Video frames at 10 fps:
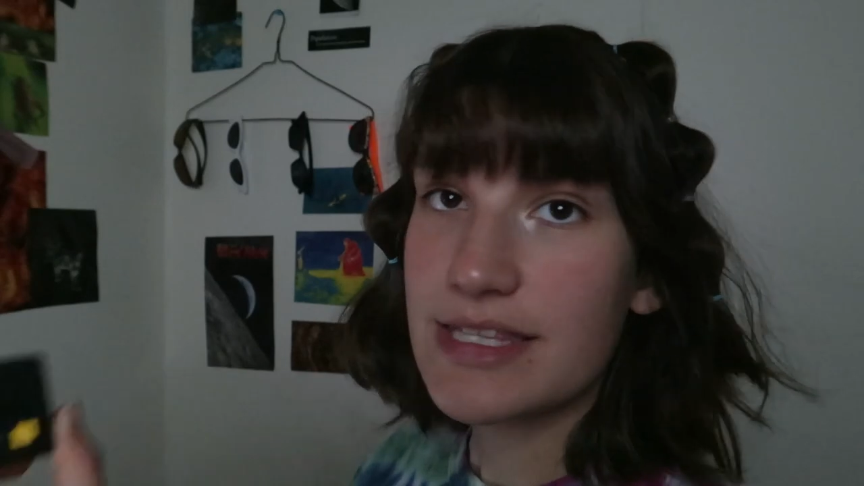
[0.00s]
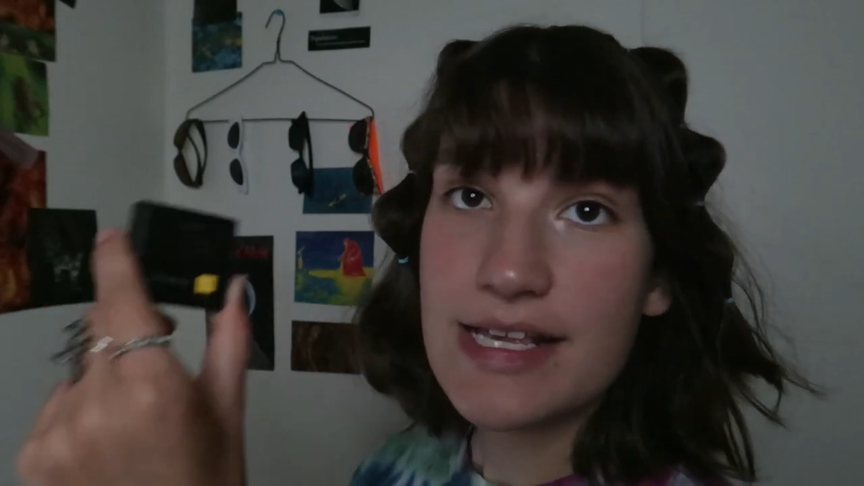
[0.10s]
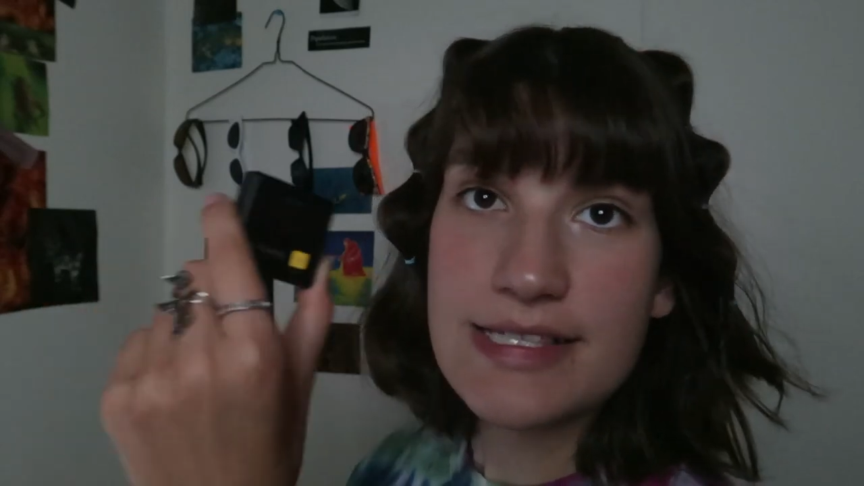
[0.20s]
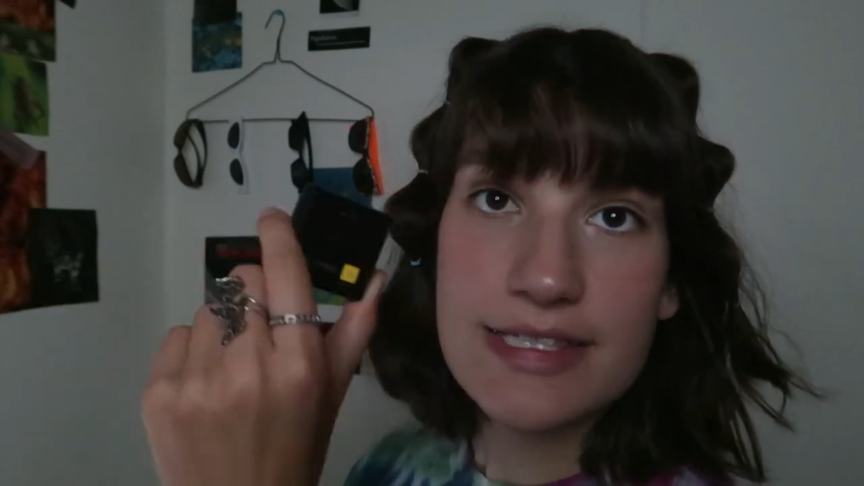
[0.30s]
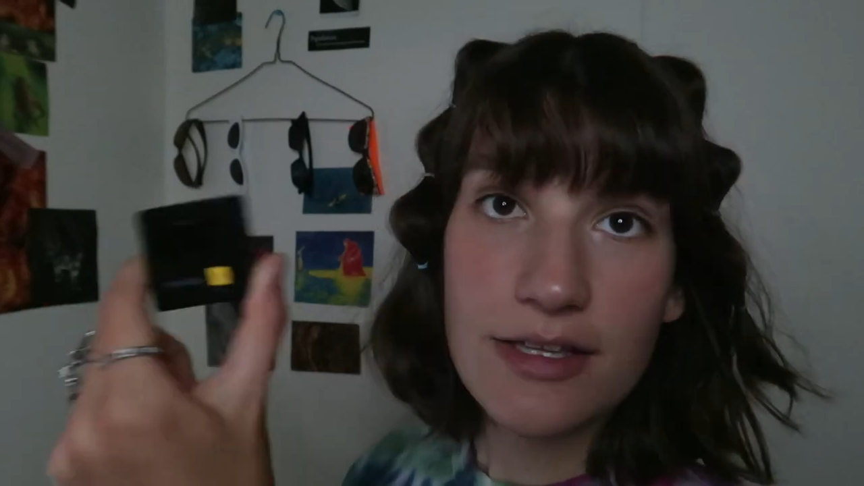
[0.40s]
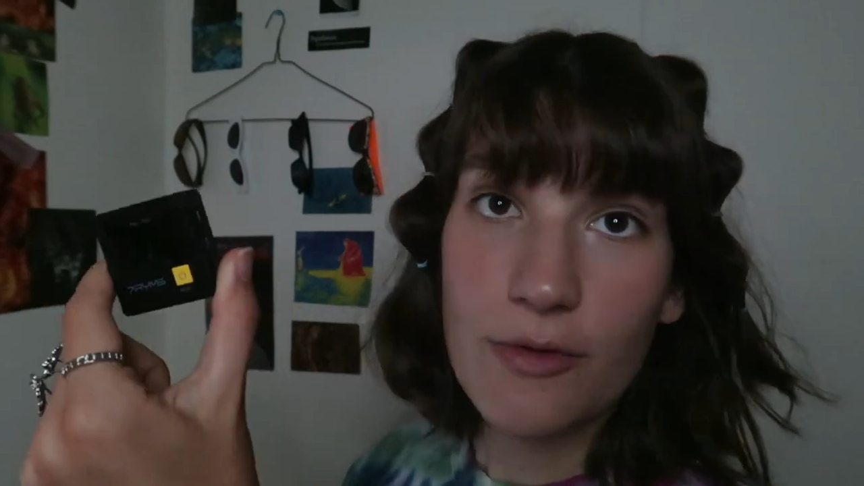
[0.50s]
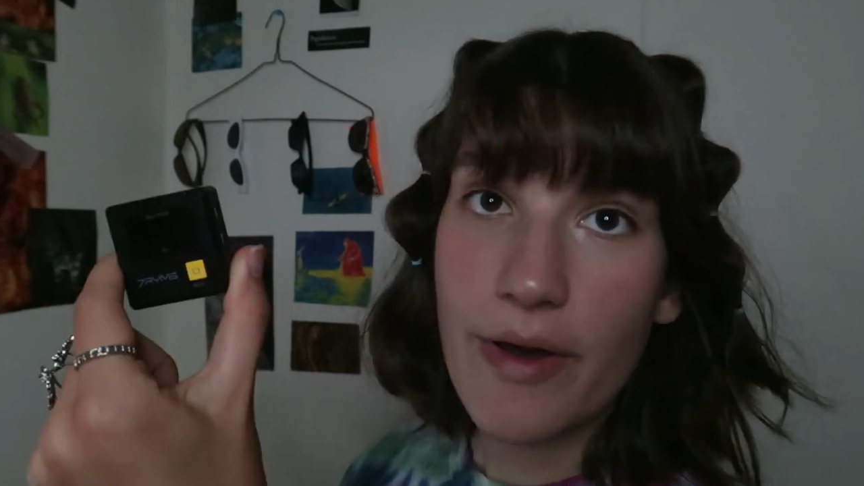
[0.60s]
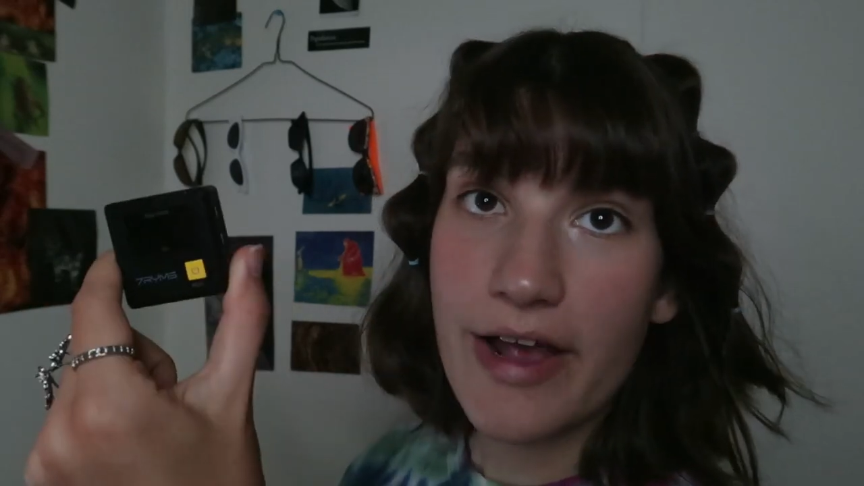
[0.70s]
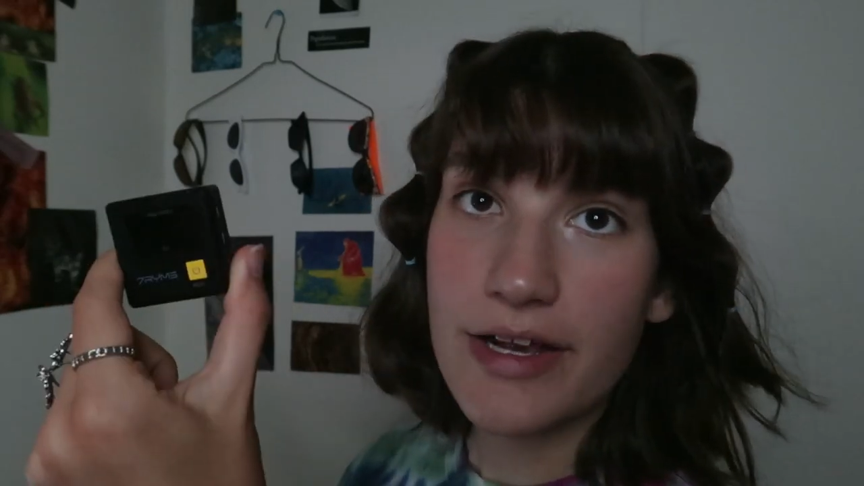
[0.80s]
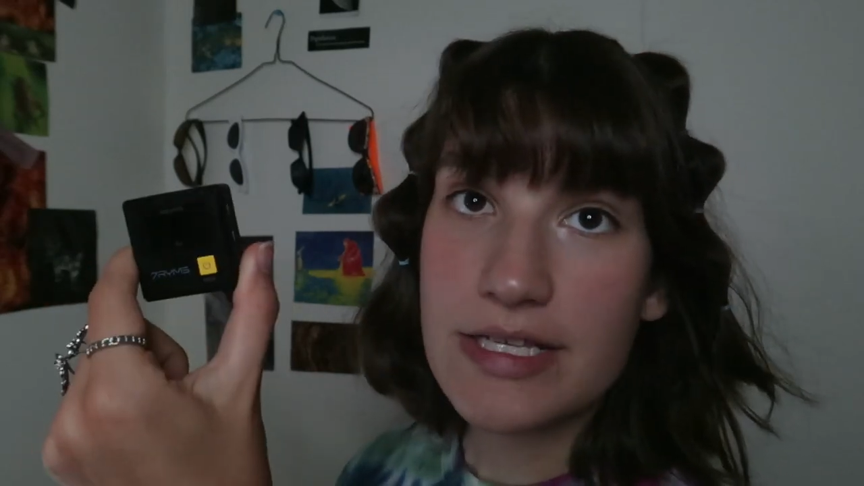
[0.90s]
these little
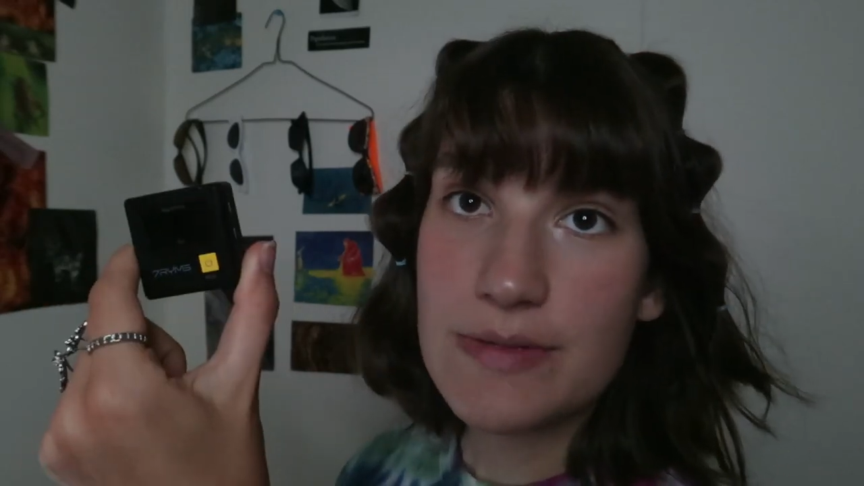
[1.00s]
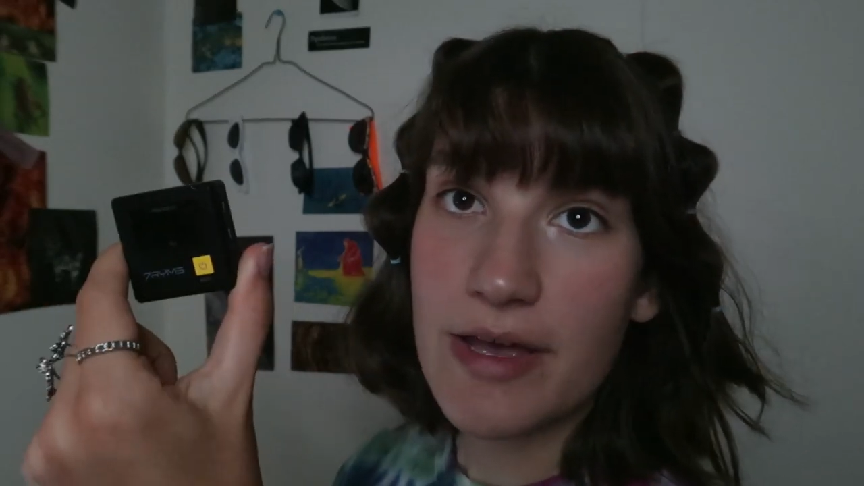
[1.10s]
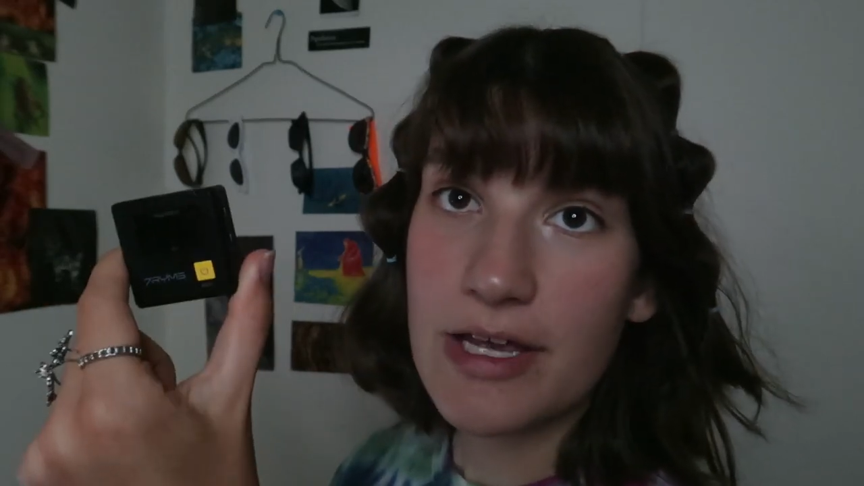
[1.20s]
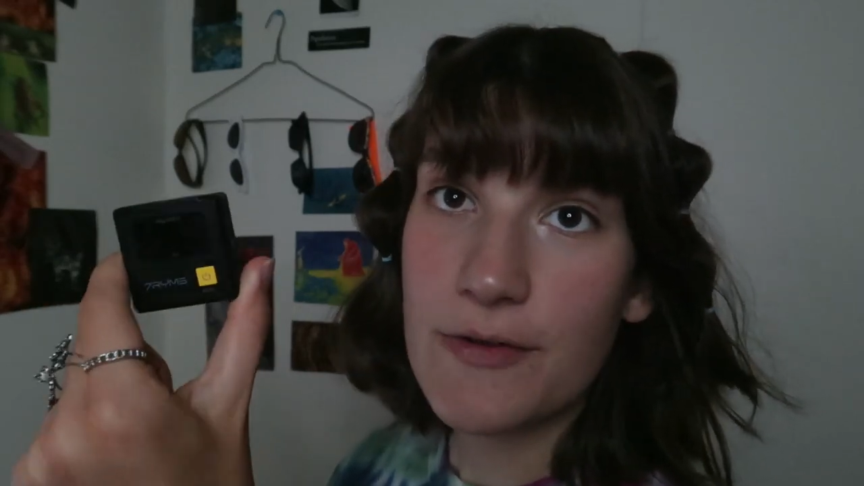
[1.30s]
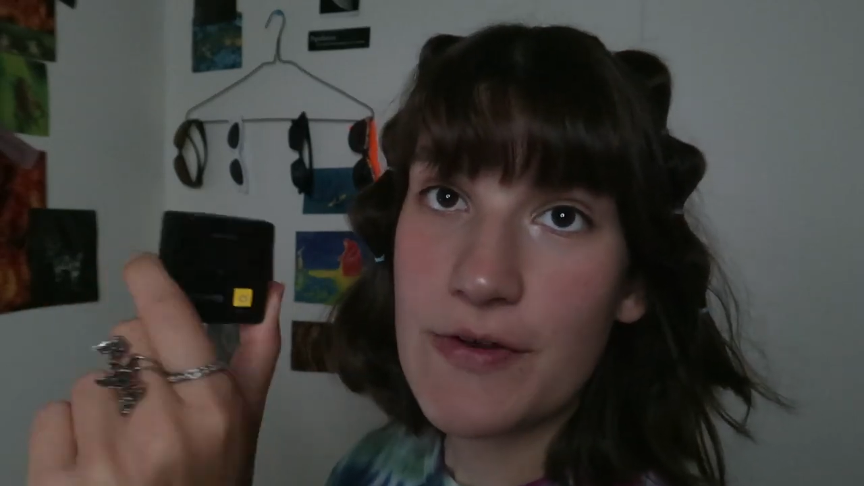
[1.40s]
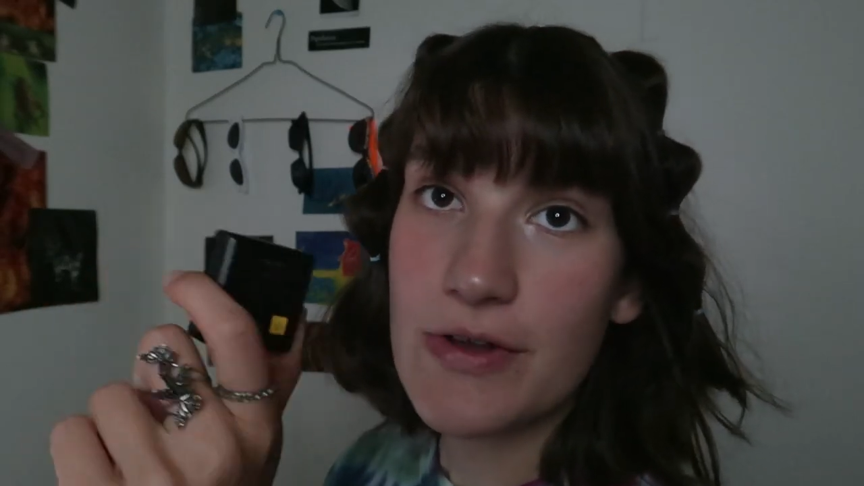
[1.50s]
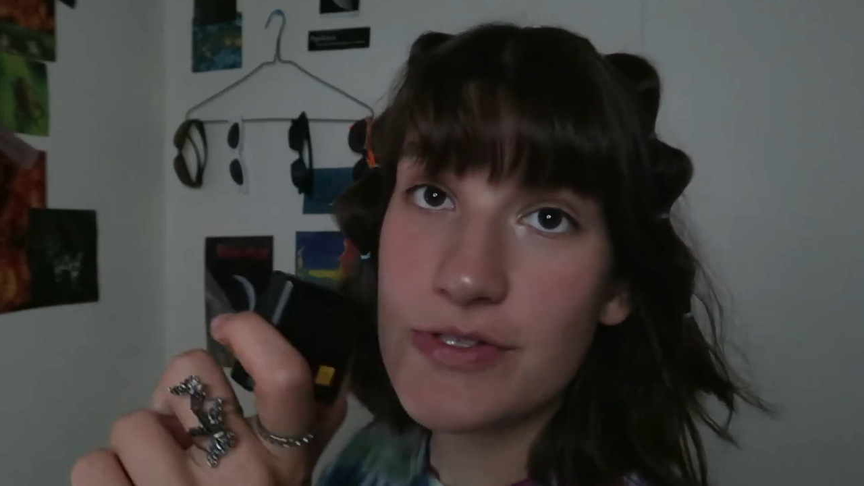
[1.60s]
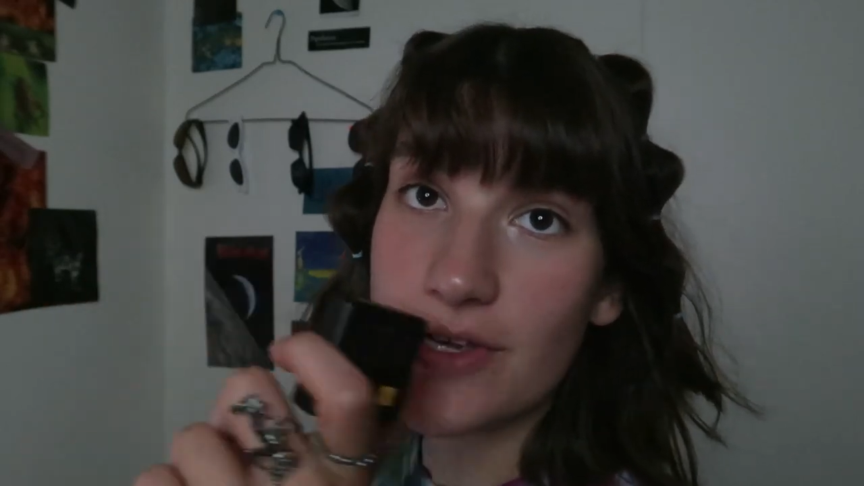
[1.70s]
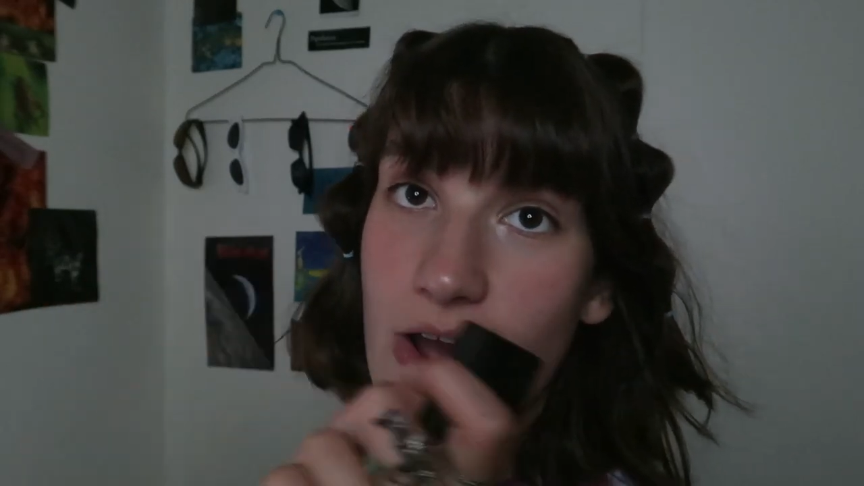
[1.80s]
wireless microphones